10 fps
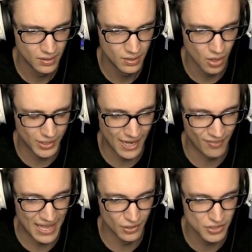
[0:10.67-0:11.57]
Okay,
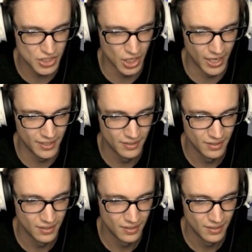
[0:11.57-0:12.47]
that looks good.
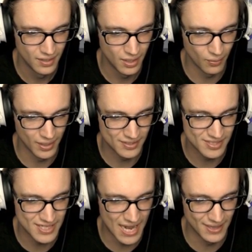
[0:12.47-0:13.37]
I'm gonna
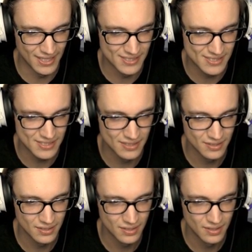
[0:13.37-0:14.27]
extend this
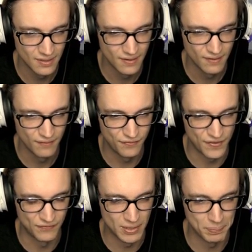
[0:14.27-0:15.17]

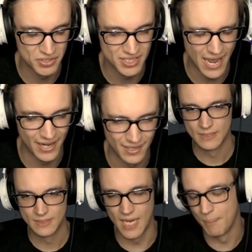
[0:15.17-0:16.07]
fifty percent.
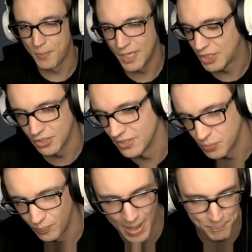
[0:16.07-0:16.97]
Yeah, I'm pretty sure this,
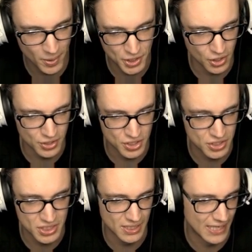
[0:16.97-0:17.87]
I'm pretty sure this,
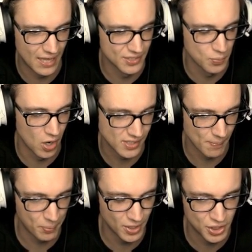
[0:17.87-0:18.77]
just, yeah, this works.
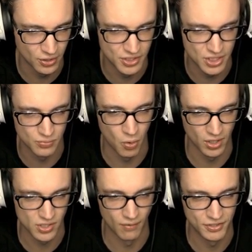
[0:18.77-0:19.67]
I'm pretty sure this just
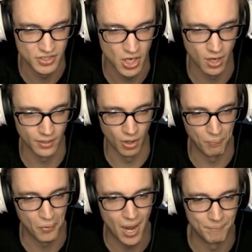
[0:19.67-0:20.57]
works off the start, no
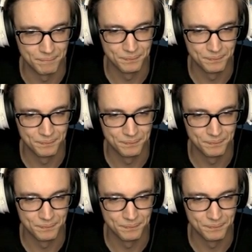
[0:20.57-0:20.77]
problem.